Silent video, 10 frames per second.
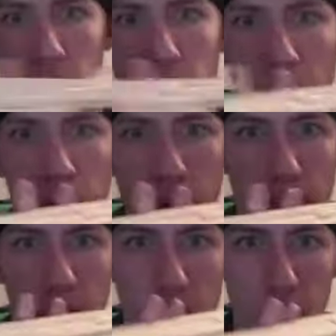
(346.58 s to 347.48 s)
Quick
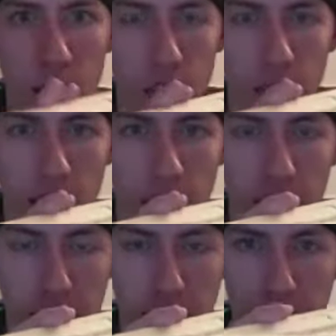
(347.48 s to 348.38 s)
little shot. Look
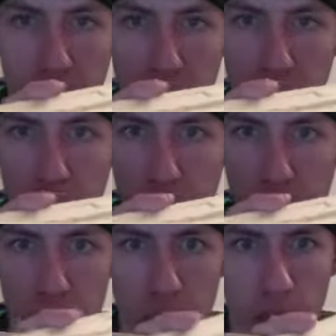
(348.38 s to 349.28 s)
at that. Bam.
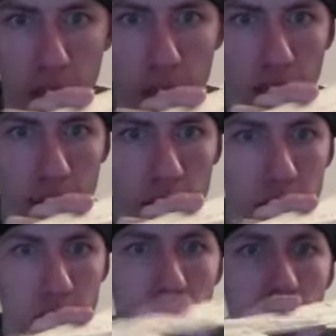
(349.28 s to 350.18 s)
With the light, you can see
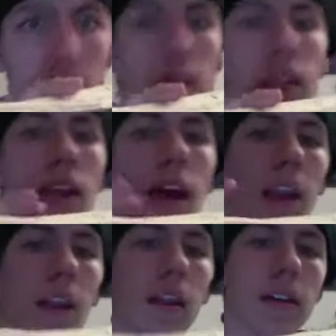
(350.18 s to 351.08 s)
everything. Look at that.
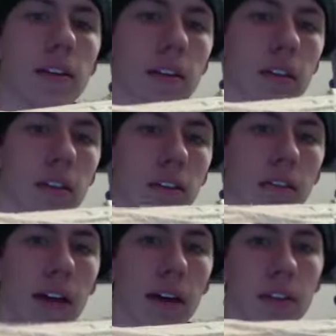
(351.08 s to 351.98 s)
Look at those
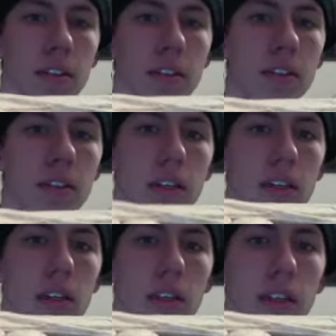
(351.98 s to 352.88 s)
flowers.
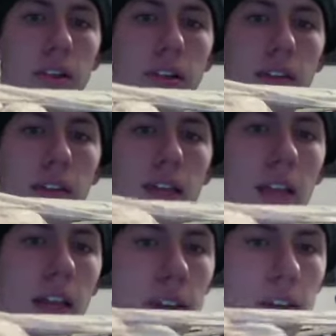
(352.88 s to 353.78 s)
They're even
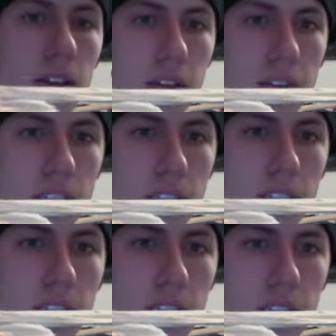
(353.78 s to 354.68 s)
like, you can
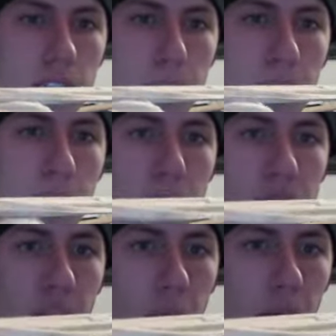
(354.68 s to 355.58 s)
see, like the
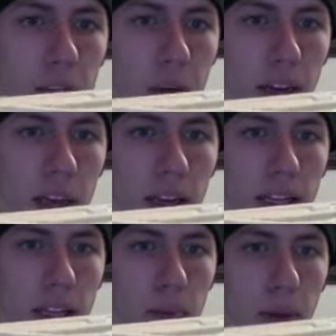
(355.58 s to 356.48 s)
flower petals go in and
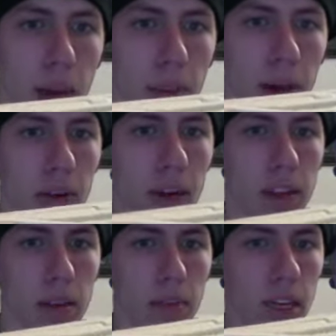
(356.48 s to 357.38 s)
then pop out at
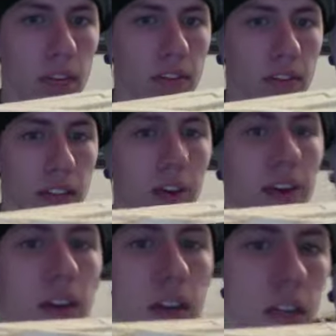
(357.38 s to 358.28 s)
the middle of the flower.
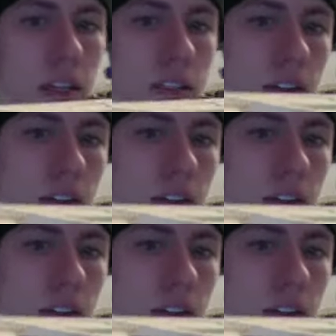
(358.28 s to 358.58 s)
There's little